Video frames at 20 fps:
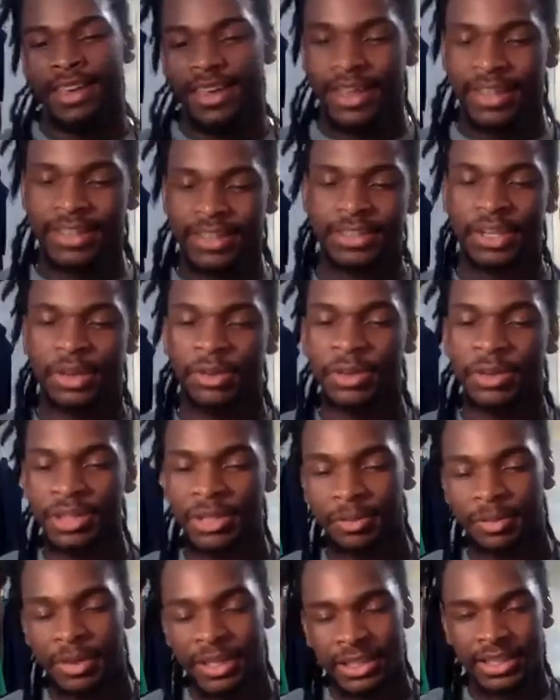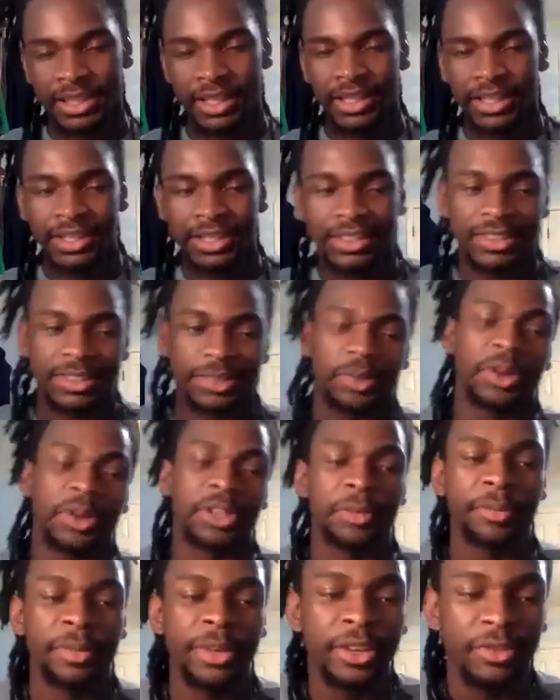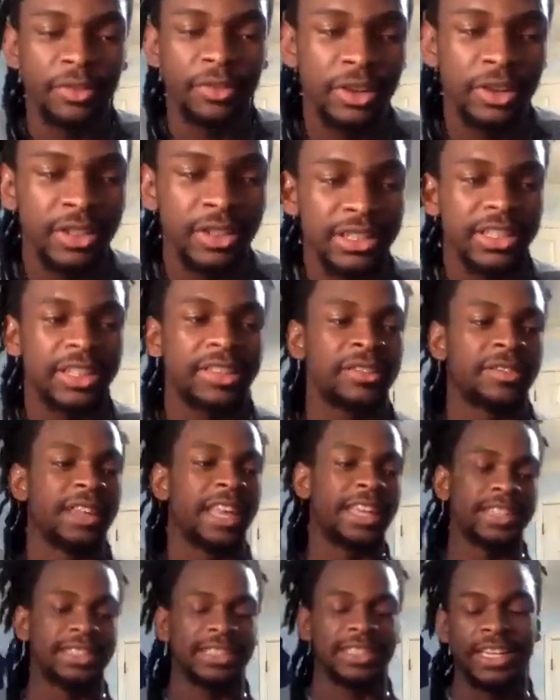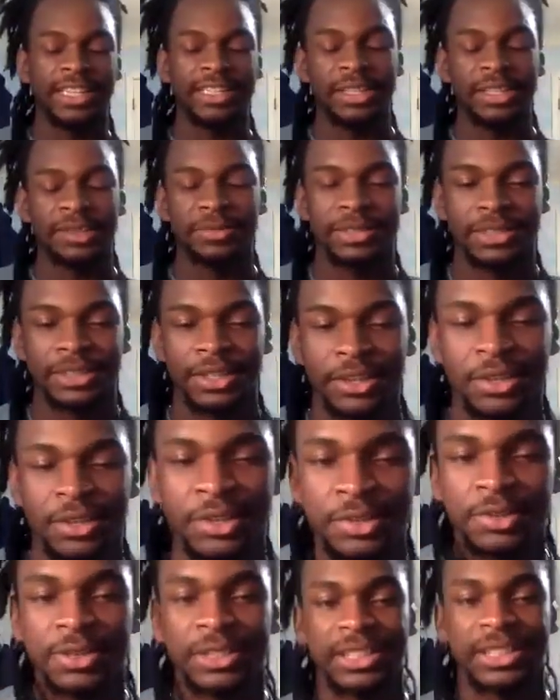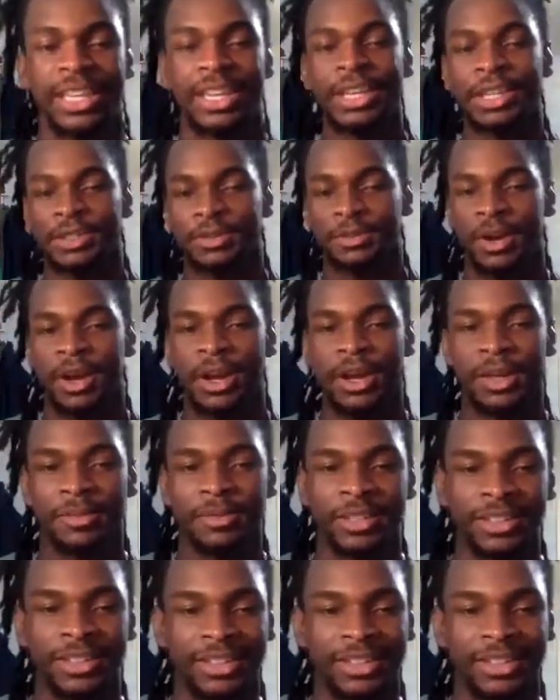And so one of the big things, the big focus of last night's episodes was Dennis Rodman.